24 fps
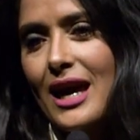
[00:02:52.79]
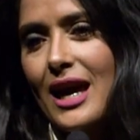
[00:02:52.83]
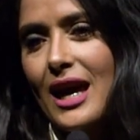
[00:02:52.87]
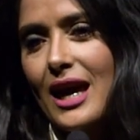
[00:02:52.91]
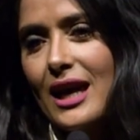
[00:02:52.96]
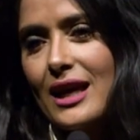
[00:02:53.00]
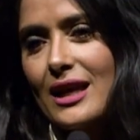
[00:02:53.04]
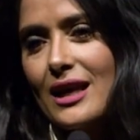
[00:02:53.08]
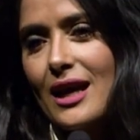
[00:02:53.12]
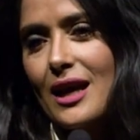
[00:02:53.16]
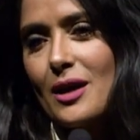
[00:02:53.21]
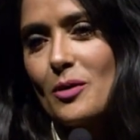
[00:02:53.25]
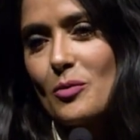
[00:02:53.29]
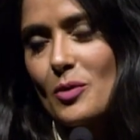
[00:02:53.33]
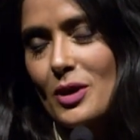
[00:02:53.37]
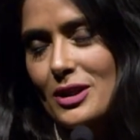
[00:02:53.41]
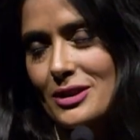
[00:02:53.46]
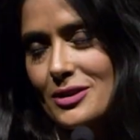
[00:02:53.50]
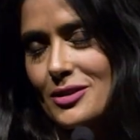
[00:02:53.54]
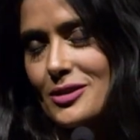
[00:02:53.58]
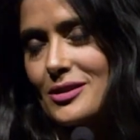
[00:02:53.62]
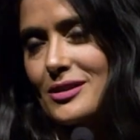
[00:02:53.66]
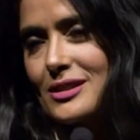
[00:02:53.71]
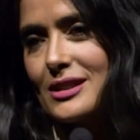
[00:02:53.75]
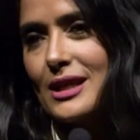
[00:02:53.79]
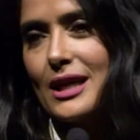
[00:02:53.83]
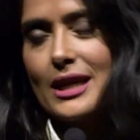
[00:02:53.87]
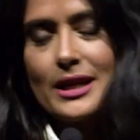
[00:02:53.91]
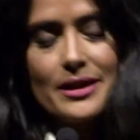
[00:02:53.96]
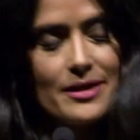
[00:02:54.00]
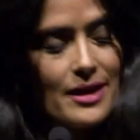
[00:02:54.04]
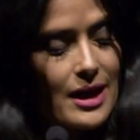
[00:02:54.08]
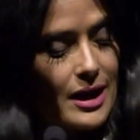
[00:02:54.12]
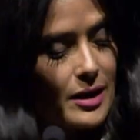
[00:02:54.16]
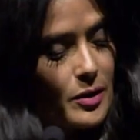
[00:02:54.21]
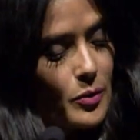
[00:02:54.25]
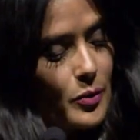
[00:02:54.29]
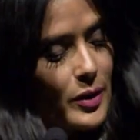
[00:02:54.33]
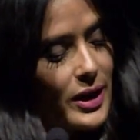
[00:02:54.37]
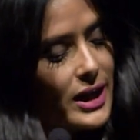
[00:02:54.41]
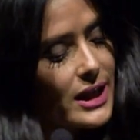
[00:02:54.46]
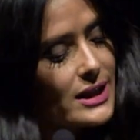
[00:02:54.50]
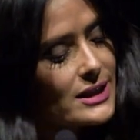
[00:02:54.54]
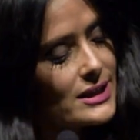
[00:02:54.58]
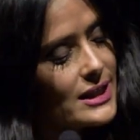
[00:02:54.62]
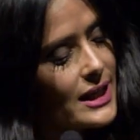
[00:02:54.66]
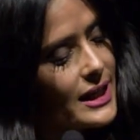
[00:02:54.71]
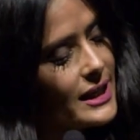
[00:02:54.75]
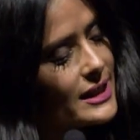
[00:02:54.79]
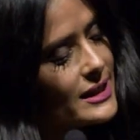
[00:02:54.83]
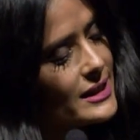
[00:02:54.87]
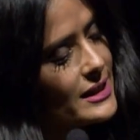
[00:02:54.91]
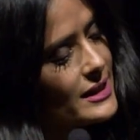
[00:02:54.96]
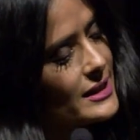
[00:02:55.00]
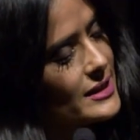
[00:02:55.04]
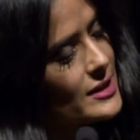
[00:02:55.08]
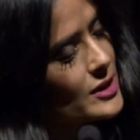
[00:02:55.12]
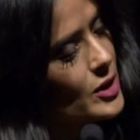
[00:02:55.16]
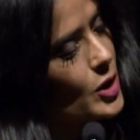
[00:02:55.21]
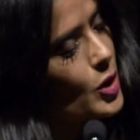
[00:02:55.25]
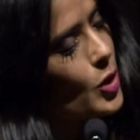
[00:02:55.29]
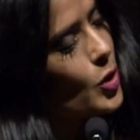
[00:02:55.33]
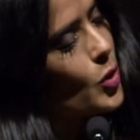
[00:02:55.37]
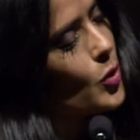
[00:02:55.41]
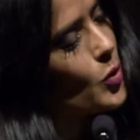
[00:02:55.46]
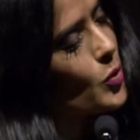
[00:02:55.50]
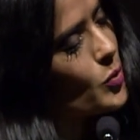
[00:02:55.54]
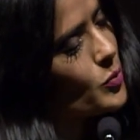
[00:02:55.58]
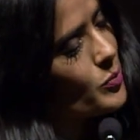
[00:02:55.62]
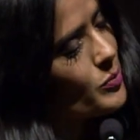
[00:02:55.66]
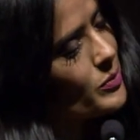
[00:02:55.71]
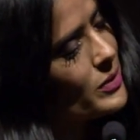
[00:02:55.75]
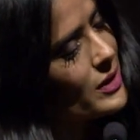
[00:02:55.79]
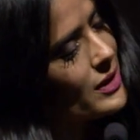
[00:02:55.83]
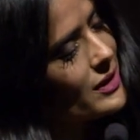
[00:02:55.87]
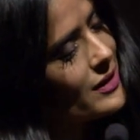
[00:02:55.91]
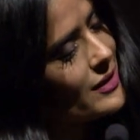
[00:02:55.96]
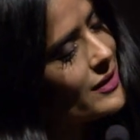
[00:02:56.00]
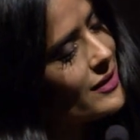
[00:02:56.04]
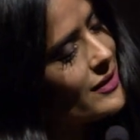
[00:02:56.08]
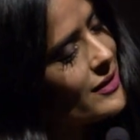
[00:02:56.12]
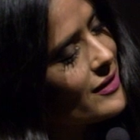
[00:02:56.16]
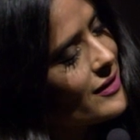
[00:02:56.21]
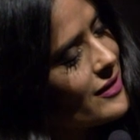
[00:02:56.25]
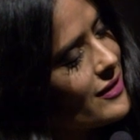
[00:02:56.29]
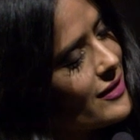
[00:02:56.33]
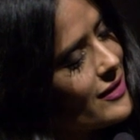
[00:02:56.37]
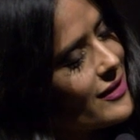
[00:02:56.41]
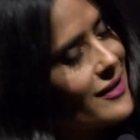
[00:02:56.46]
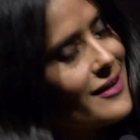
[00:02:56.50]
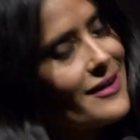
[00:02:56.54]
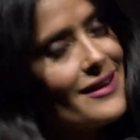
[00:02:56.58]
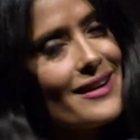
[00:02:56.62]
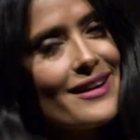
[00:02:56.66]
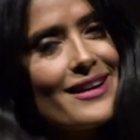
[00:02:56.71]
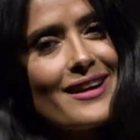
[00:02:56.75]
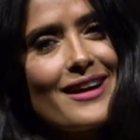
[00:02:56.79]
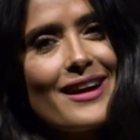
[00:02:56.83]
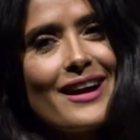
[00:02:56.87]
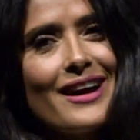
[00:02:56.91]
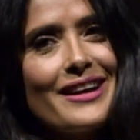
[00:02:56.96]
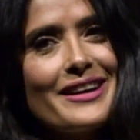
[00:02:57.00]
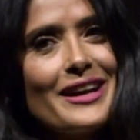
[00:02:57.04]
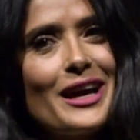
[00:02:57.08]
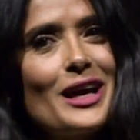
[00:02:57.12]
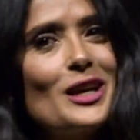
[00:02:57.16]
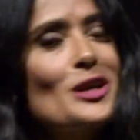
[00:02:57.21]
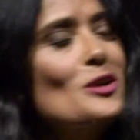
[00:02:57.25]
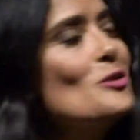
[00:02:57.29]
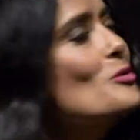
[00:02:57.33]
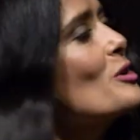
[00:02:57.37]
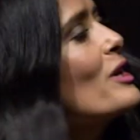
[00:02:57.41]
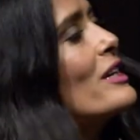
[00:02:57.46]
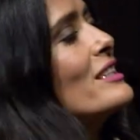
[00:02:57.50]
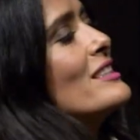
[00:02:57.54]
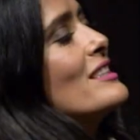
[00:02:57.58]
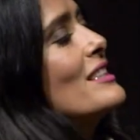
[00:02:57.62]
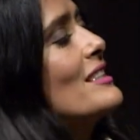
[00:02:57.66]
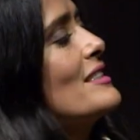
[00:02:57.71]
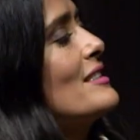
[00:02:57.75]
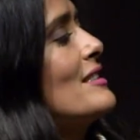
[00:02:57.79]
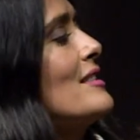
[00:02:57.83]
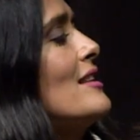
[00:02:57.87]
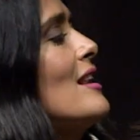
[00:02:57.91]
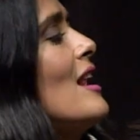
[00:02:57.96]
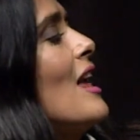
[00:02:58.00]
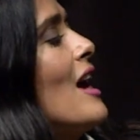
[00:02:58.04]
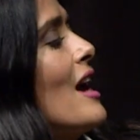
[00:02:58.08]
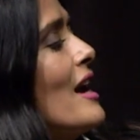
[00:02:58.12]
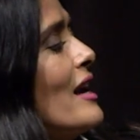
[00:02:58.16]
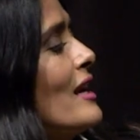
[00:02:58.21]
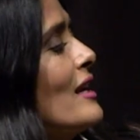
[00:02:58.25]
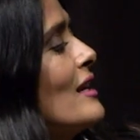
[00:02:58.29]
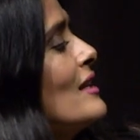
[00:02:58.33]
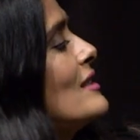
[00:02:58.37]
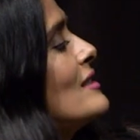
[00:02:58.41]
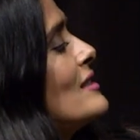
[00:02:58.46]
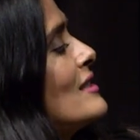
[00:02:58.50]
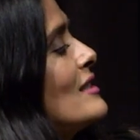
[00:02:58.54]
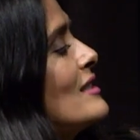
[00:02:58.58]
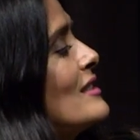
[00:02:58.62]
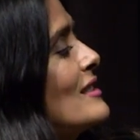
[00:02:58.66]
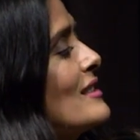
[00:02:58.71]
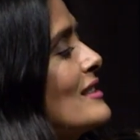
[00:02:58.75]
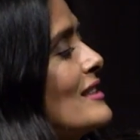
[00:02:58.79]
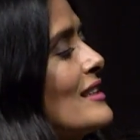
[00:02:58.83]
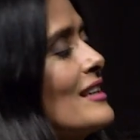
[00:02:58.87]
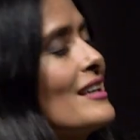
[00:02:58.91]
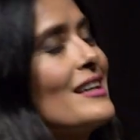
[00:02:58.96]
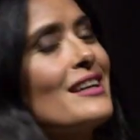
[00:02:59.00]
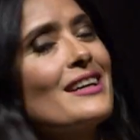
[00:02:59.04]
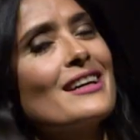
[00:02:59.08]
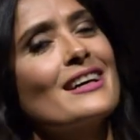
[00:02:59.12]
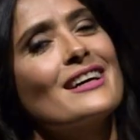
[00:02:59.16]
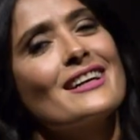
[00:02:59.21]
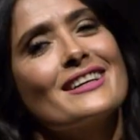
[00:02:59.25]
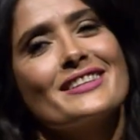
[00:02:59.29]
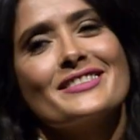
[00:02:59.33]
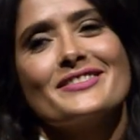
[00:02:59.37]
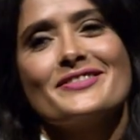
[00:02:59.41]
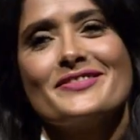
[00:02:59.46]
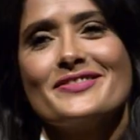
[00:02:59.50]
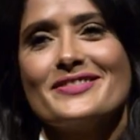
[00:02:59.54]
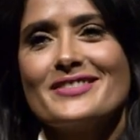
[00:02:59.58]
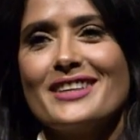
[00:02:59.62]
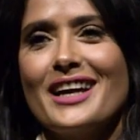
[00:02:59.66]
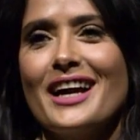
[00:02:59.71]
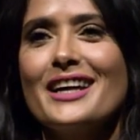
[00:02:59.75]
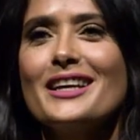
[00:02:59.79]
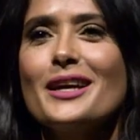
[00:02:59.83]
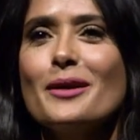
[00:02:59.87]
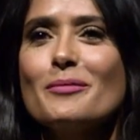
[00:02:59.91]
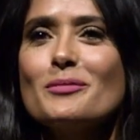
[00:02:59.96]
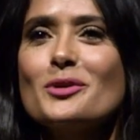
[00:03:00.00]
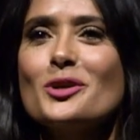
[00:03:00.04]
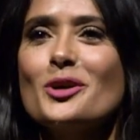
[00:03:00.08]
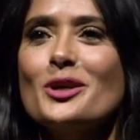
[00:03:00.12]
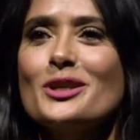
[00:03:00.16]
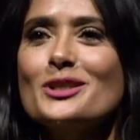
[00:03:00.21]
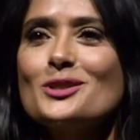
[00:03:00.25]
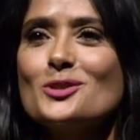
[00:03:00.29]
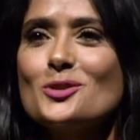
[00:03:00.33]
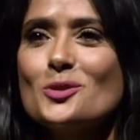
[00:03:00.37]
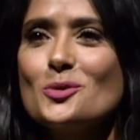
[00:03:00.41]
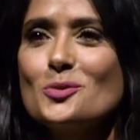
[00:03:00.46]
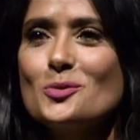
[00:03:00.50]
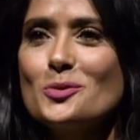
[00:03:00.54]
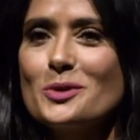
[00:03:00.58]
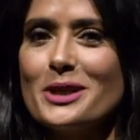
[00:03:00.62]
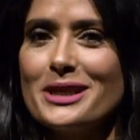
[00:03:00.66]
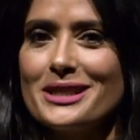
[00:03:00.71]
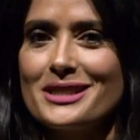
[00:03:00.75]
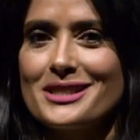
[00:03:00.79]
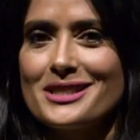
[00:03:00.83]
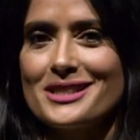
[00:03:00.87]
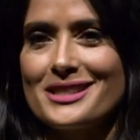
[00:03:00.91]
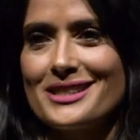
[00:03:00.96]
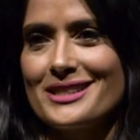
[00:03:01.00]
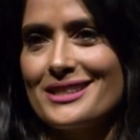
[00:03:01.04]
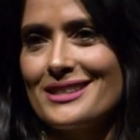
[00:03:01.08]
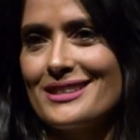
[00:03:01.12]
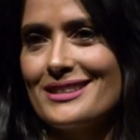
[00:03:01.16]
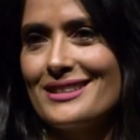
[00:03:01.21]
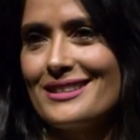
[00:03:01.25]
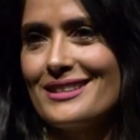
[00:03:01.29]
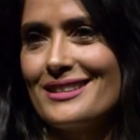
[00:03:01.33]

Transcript: And I want to say that when I take this home and I look at this light, I am going to wish